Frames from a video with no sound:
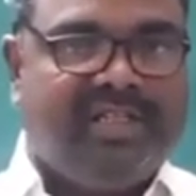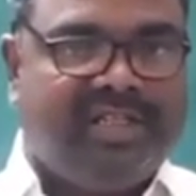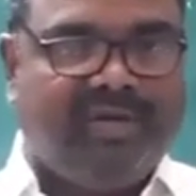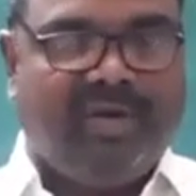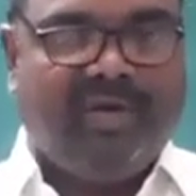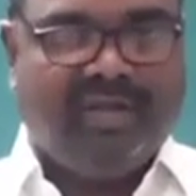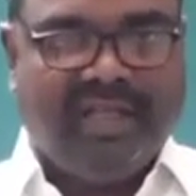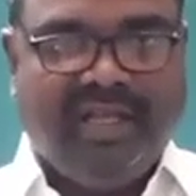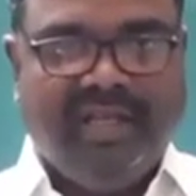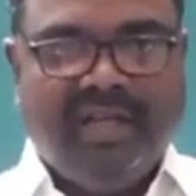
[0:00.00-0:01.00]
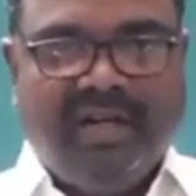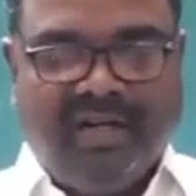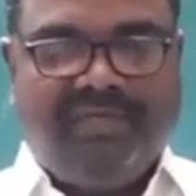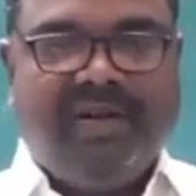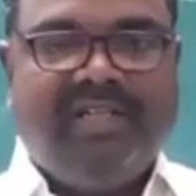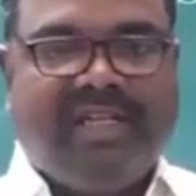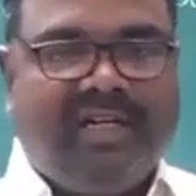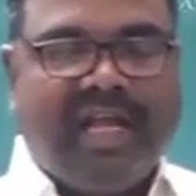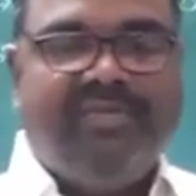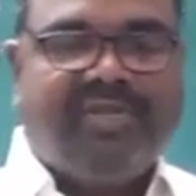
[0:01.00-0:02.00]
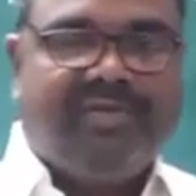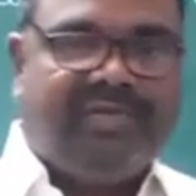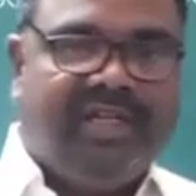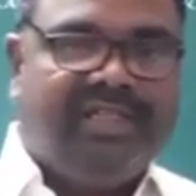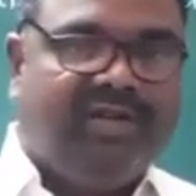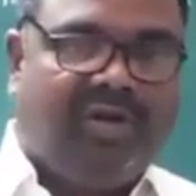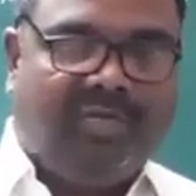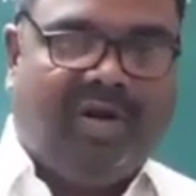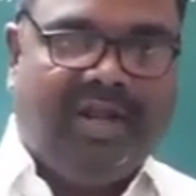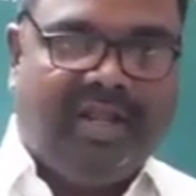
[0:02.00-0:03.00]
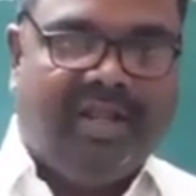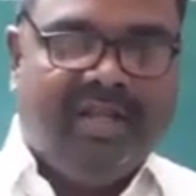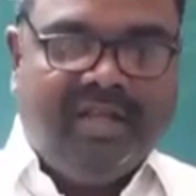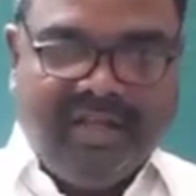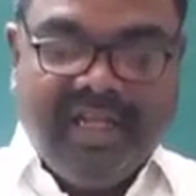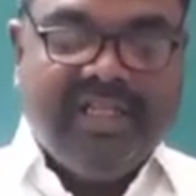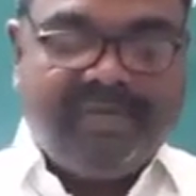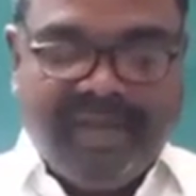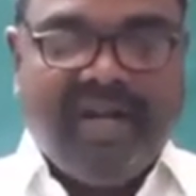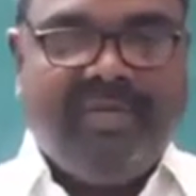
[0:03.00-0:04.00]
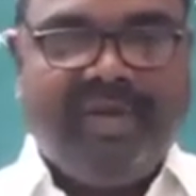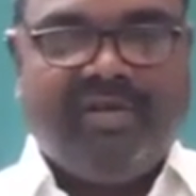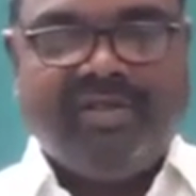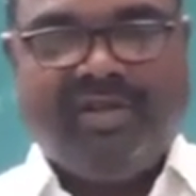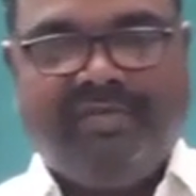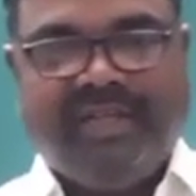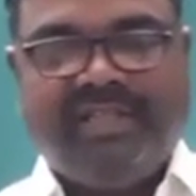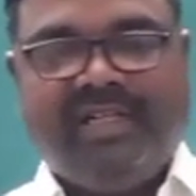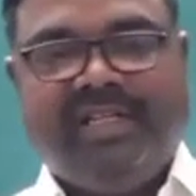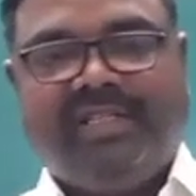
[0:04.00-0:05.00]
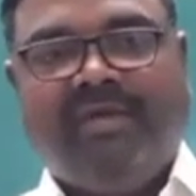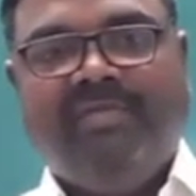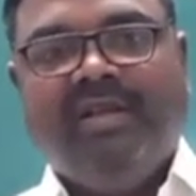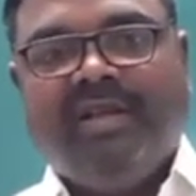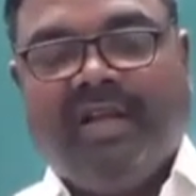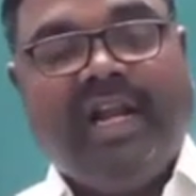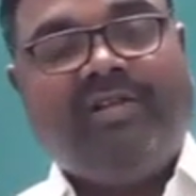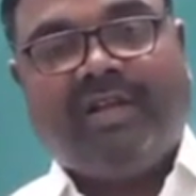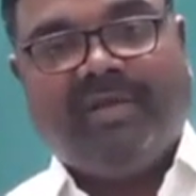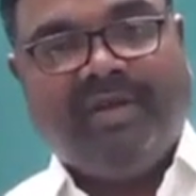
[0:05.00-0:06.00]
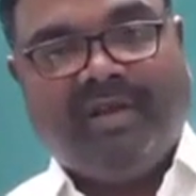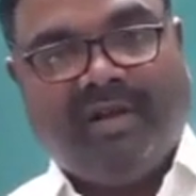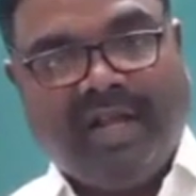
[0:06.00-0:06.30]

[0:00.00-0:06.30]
system among the different types of cells in our body is mainly because of, yes, it is some electrochemical